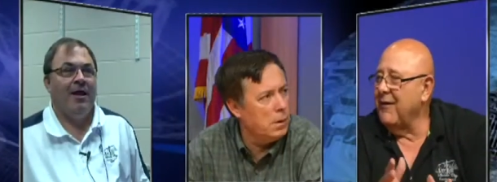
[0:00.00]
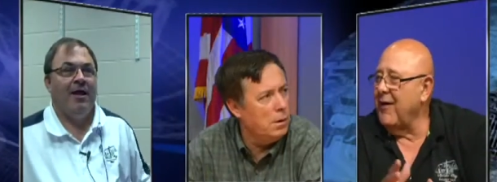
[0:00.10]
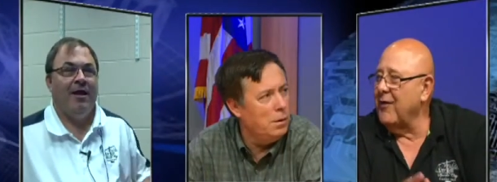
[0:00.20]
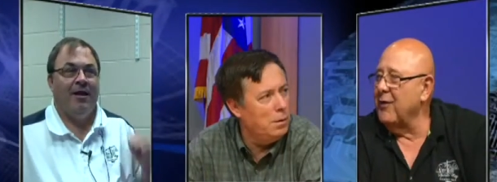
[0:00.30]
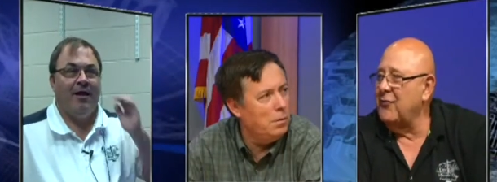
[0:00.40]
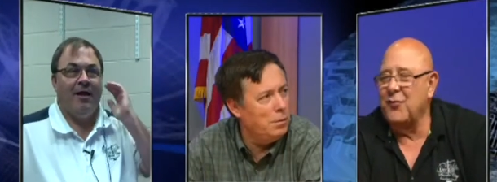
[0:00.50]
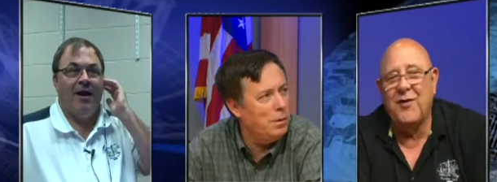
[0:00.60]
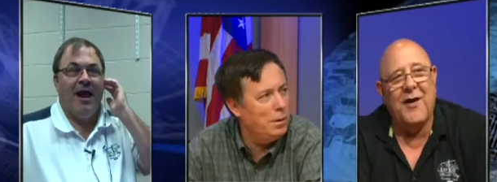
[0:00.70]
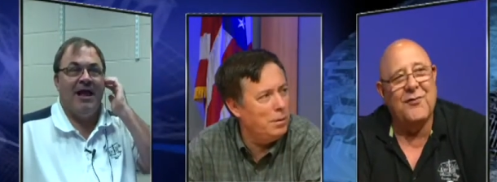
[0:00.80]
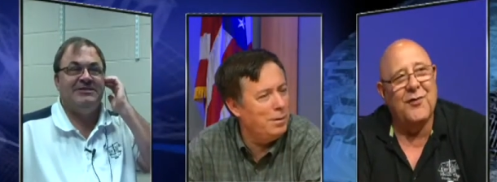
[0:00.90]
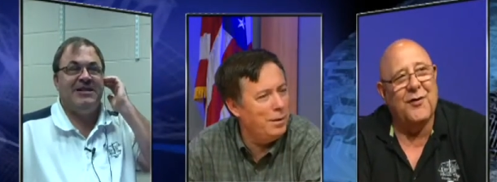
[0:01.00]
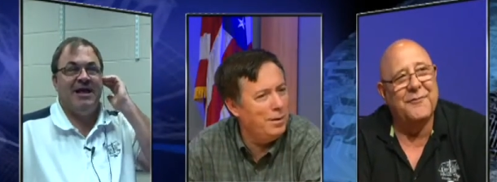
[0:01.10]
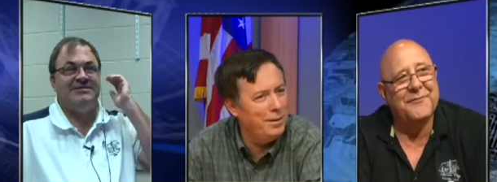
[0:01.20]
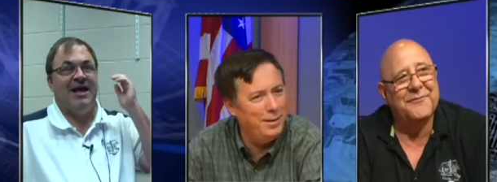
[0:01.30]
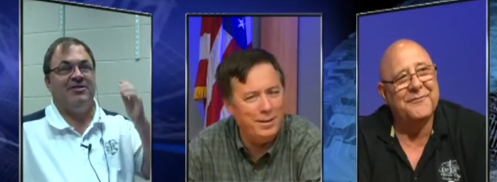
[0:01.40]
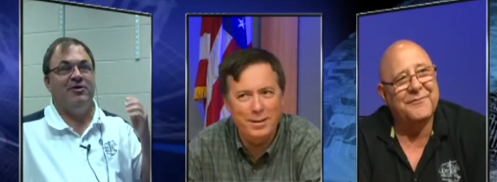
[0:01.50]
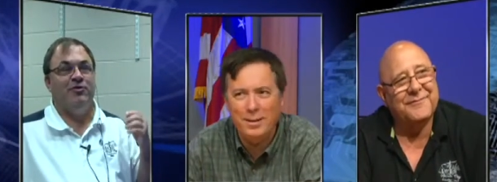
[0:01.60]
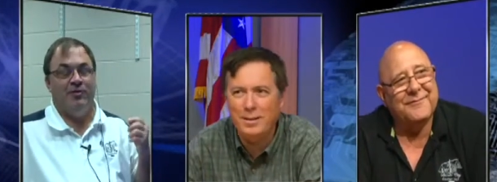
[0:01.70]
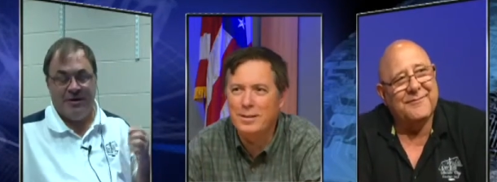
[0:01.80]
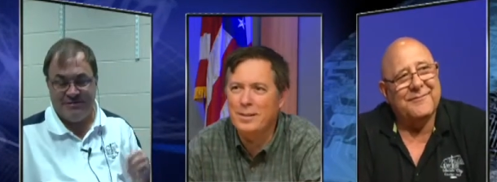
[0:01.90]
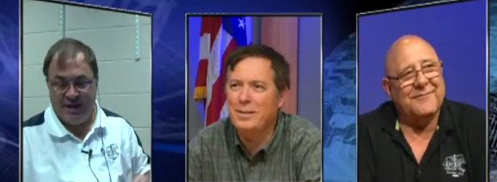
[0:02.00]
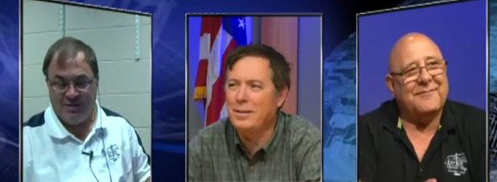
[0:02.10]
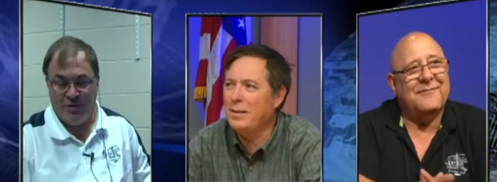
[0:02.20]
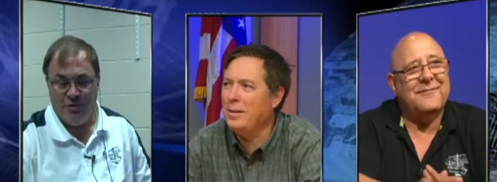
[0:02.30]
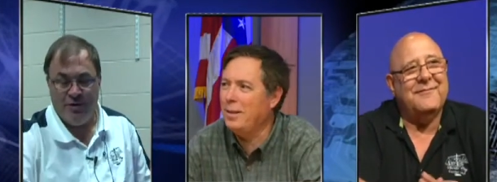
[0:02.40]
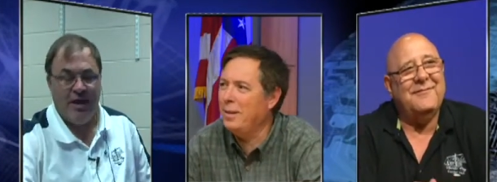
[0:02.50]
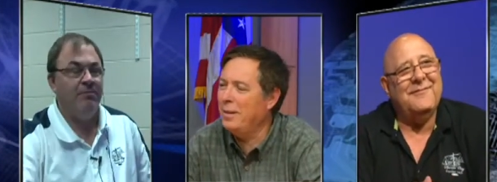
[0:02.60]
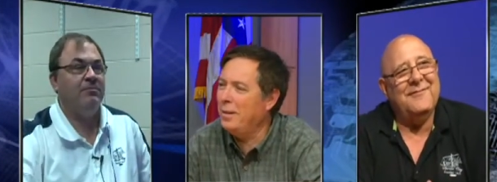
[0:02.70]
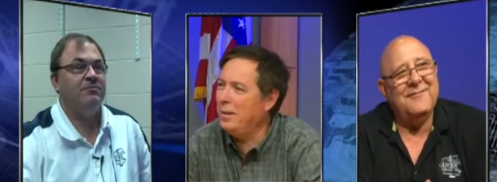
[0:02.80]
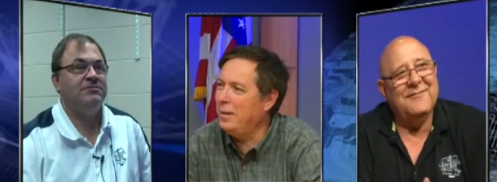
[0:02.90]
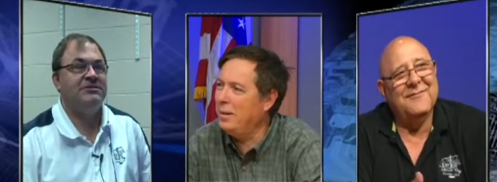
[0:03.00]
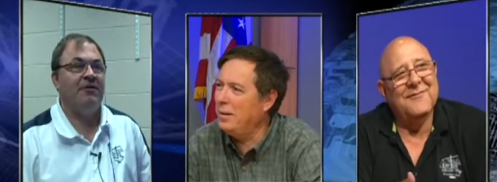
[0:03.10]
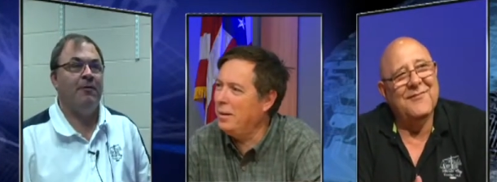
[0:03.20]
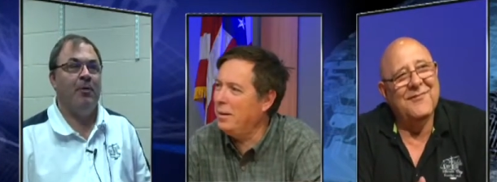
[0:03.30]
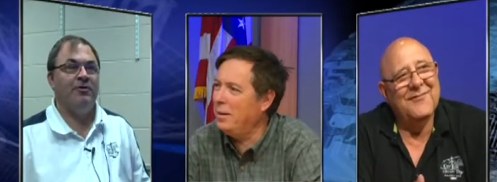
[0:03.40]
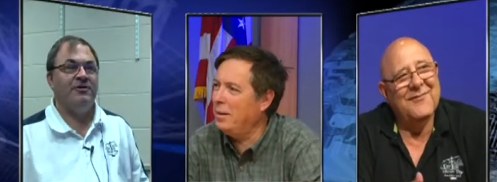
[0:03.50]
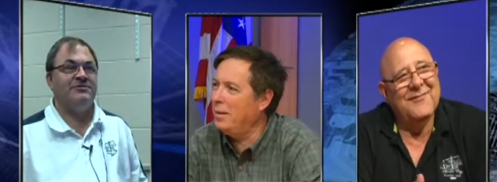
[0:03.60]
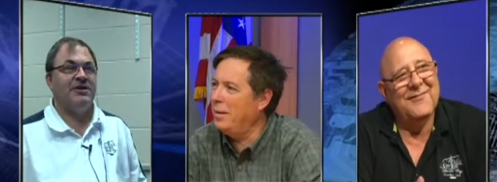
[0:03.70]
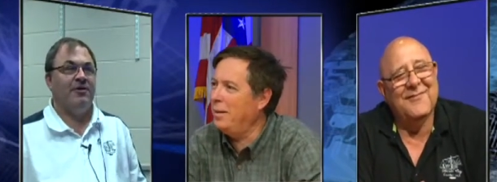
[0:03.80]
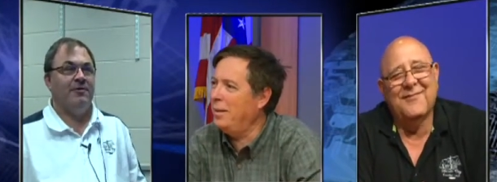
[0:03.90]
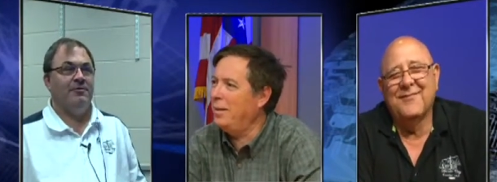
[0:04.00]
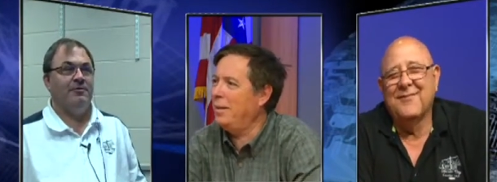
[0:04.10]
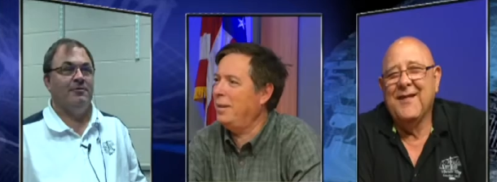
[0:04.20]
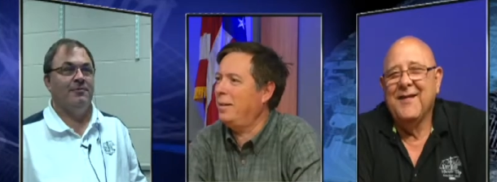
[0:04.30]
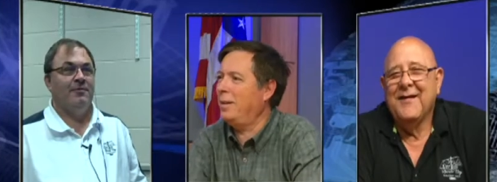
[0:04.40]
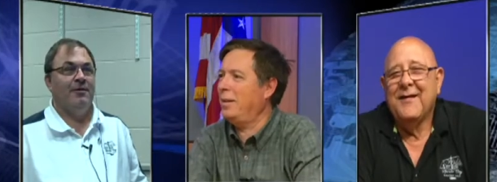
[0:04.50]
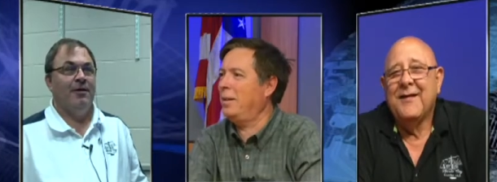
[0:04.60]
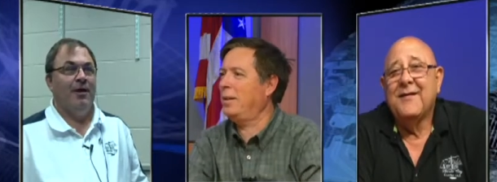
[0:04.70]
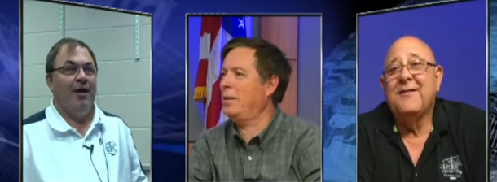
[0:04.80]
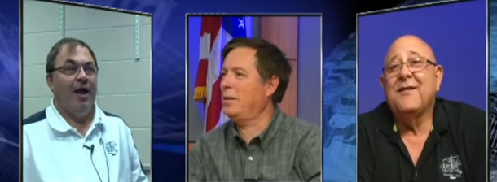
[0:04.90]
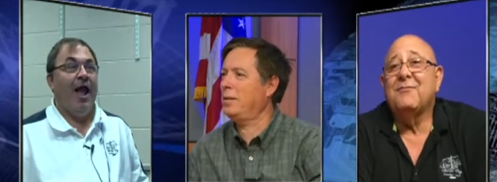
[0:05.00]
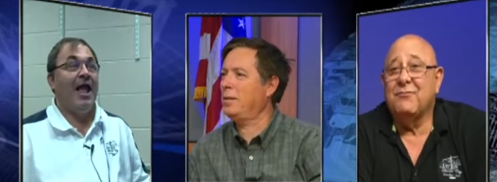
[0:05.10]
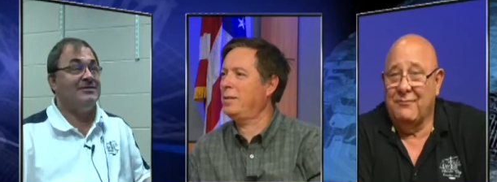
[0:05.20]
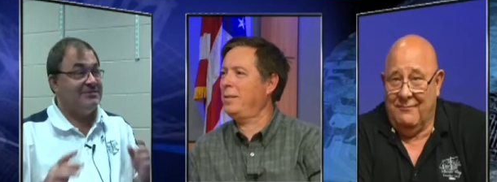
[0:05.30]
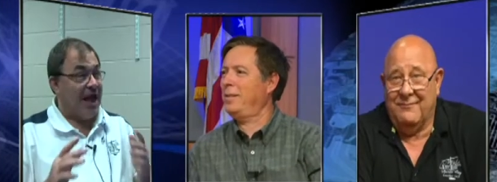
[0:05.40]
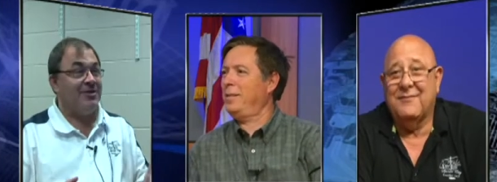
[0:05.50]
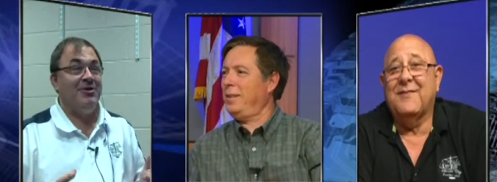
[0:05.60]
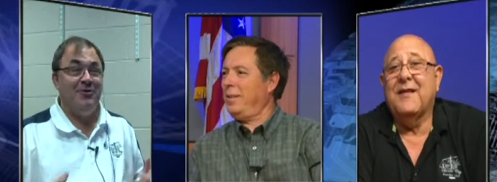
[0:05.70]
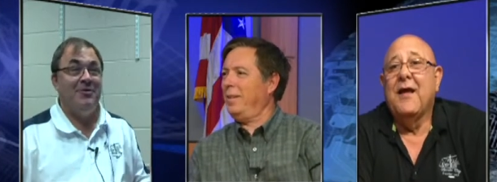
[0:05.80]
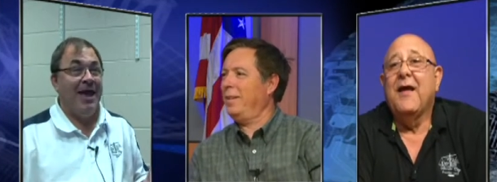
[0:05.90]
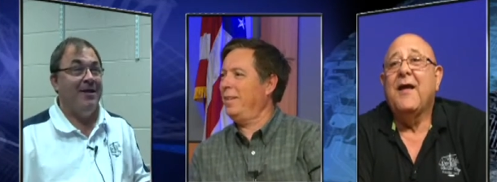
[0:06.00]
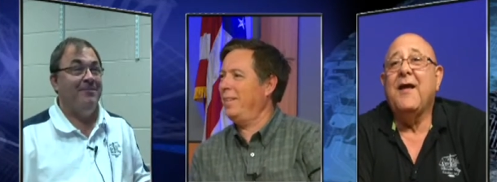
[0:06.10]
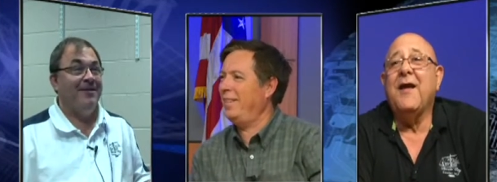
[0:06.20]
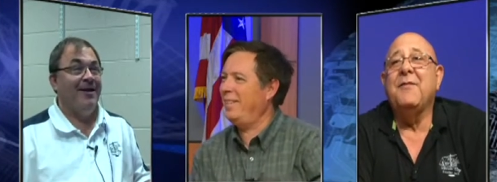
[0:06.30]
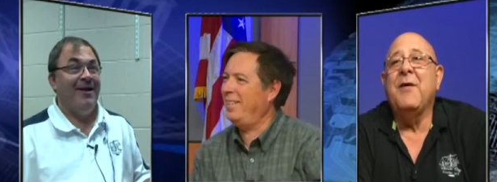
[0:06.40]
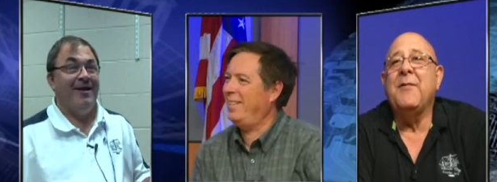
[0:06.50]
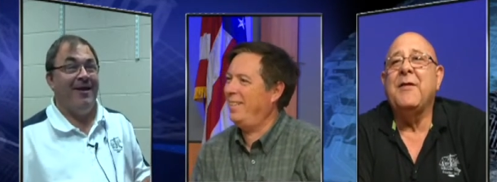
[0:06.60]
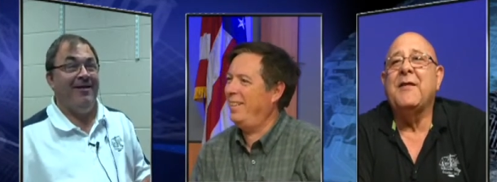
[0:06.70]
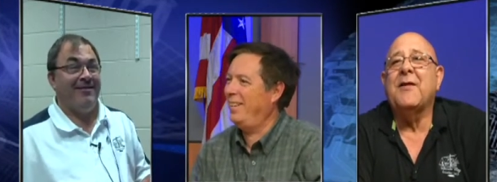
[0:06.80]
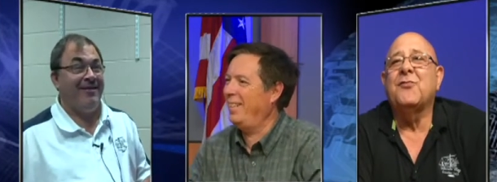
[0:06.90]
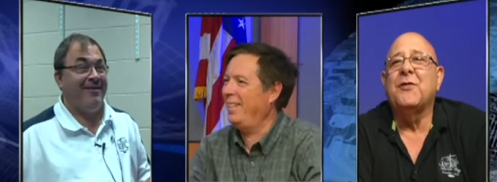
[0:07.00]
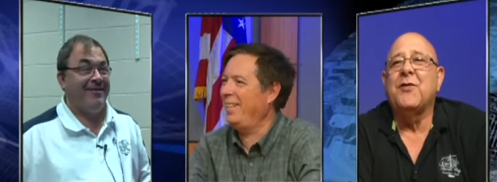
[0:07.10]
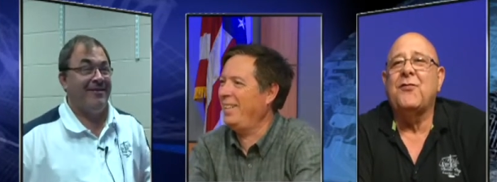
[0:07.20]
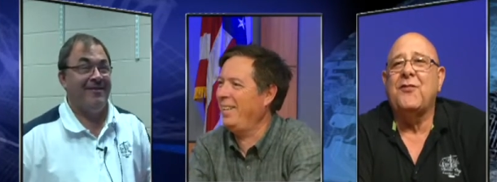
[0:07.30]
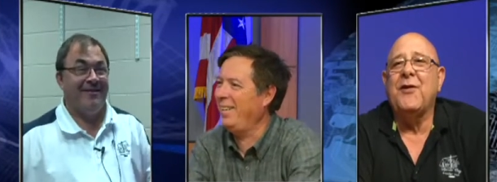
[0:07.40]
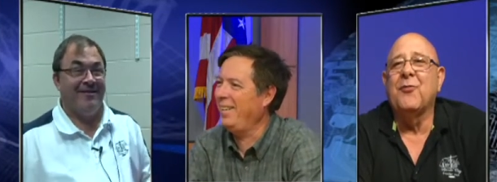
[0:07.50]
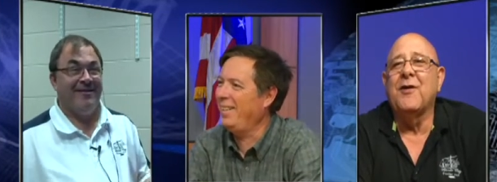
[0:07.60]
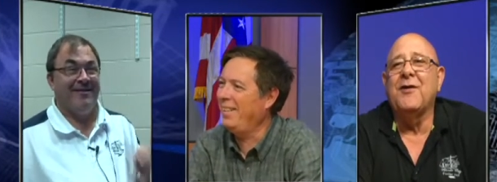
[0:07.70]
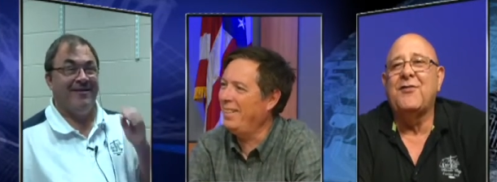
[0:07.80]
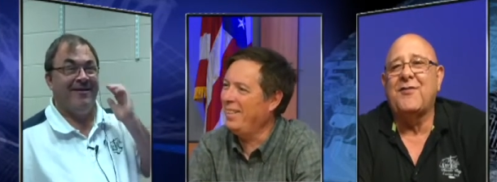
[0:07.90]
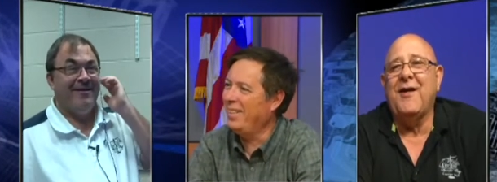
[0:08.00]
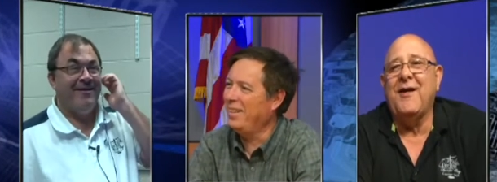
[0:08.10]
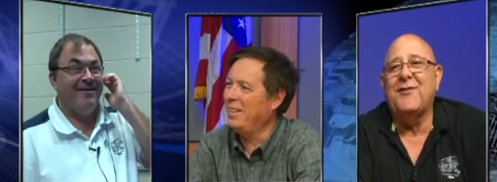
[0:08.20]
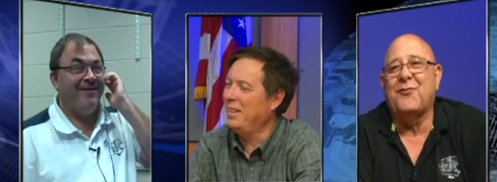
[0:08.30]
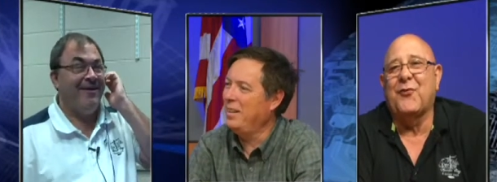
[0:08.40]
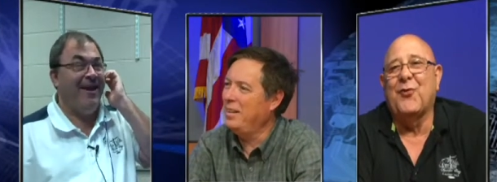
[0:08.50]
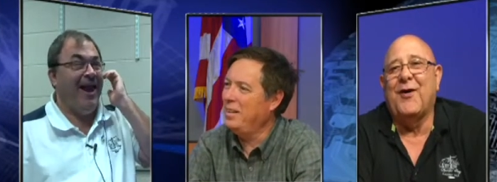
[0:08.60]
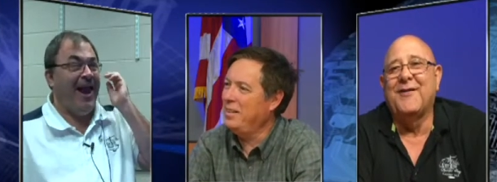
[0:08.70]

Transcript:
Speaker 1: I'll let you
Speaker 2: guys is, go. Is that the new, is that the new name, Ceremonial Sutter? Is that the new name?
Speaker 1: Hey, maybe that's what the C really stands for.